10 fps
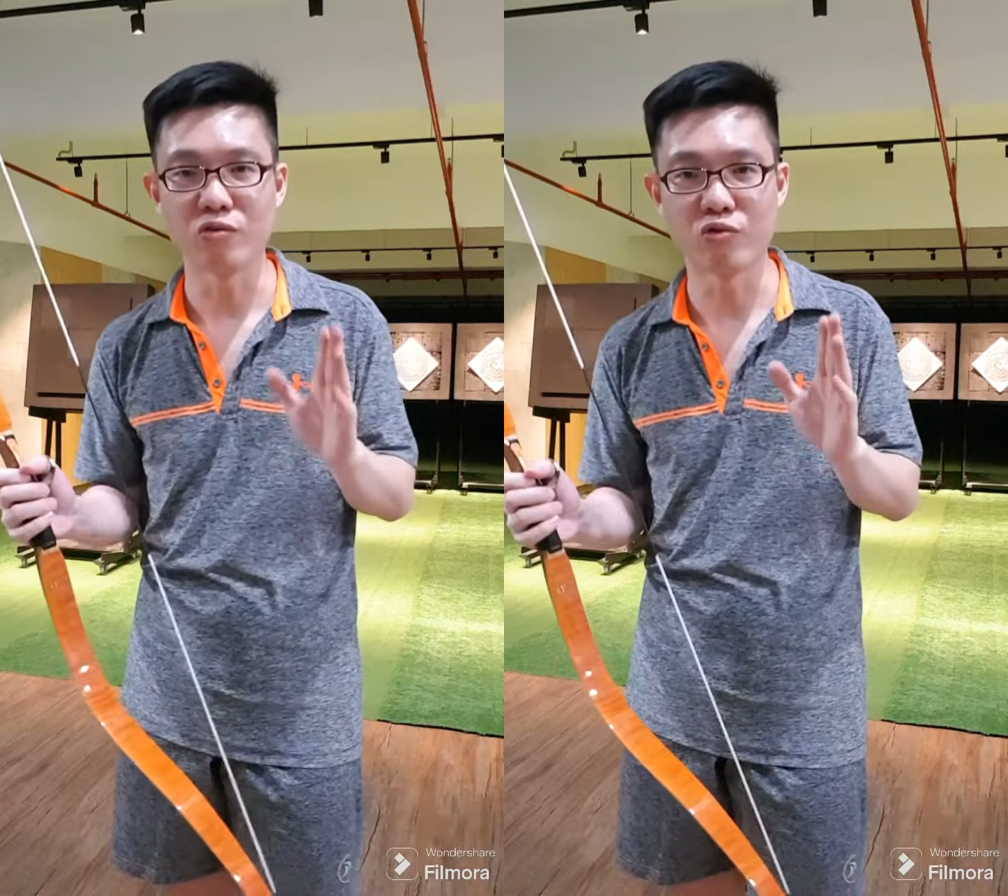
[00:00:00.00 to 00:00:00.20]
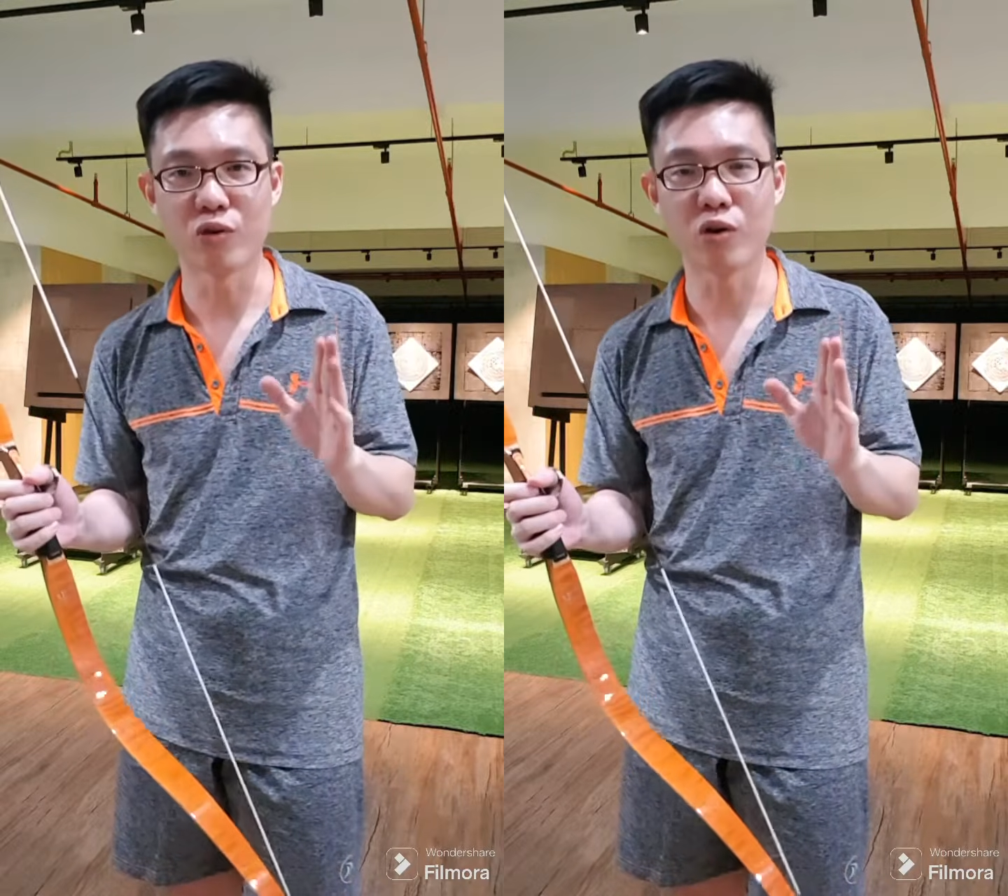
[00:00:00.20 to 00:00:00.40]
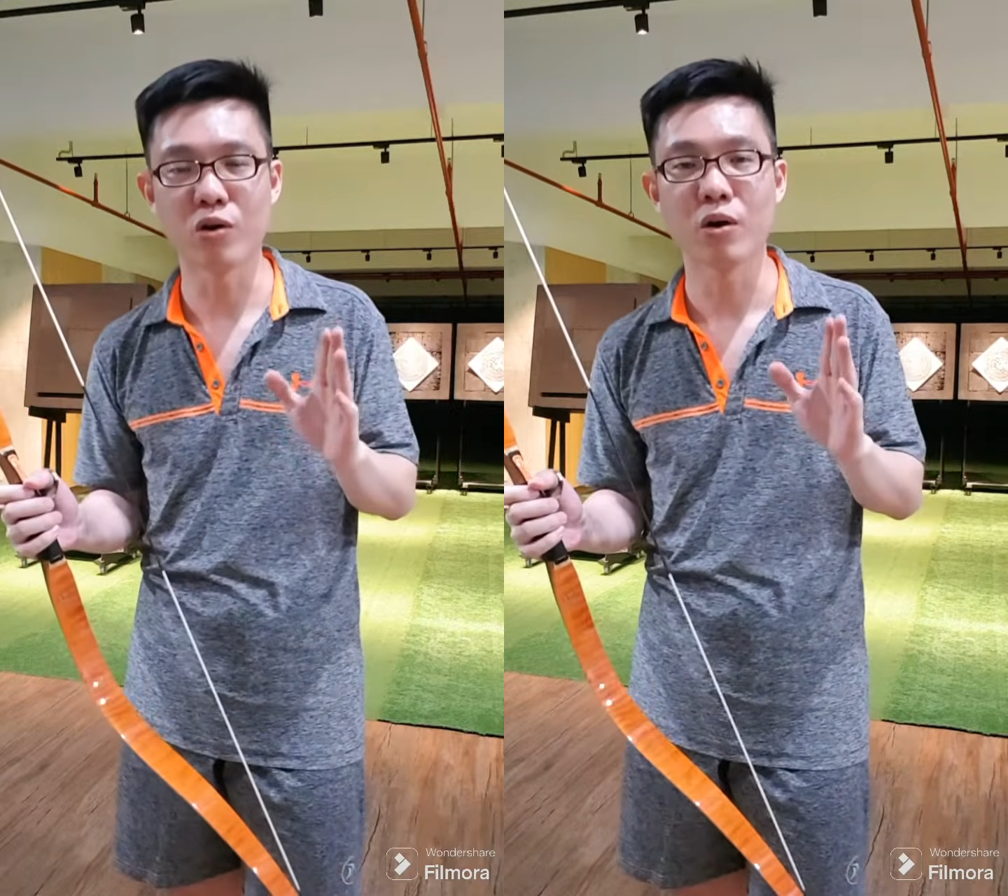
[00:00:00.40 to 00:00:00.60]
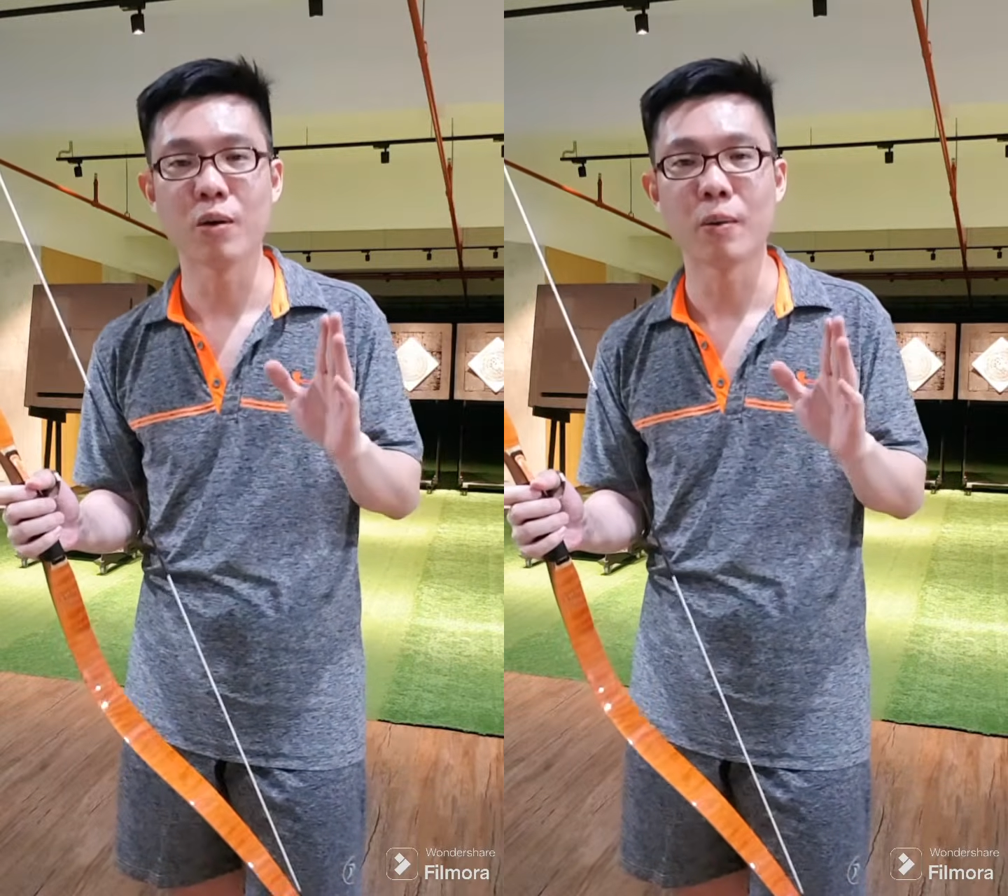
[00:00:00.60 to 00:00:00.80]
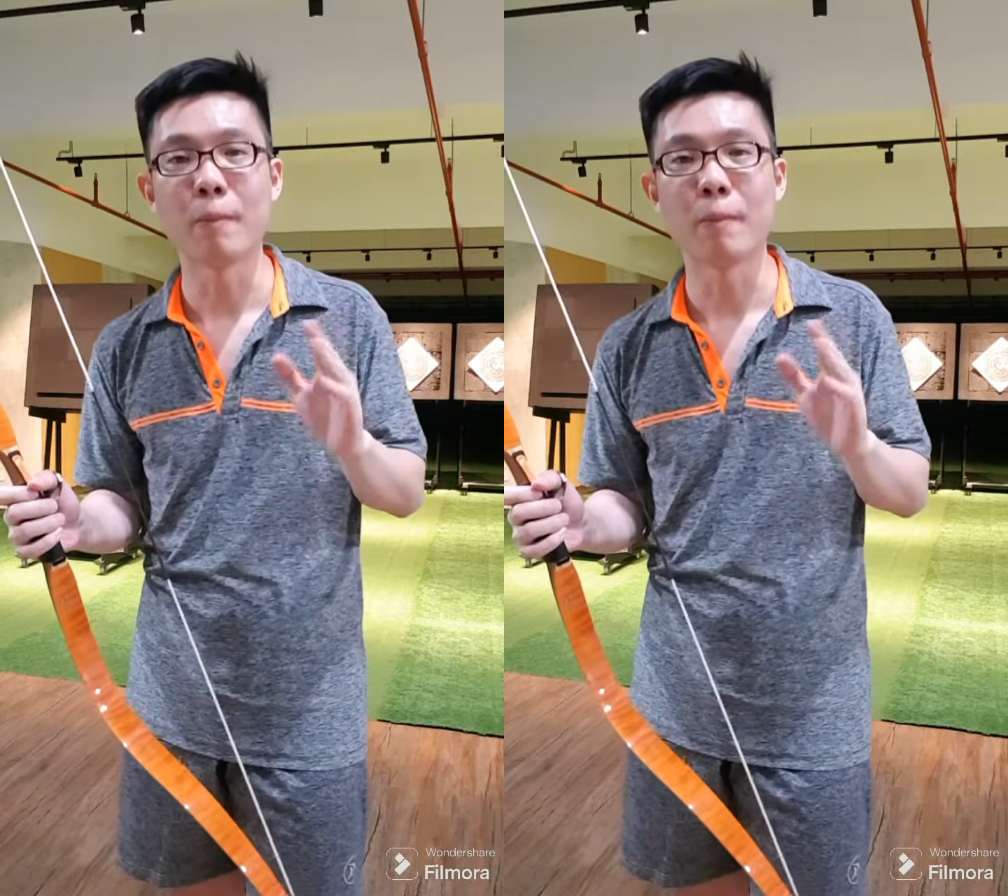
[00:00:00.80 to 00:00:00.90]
draw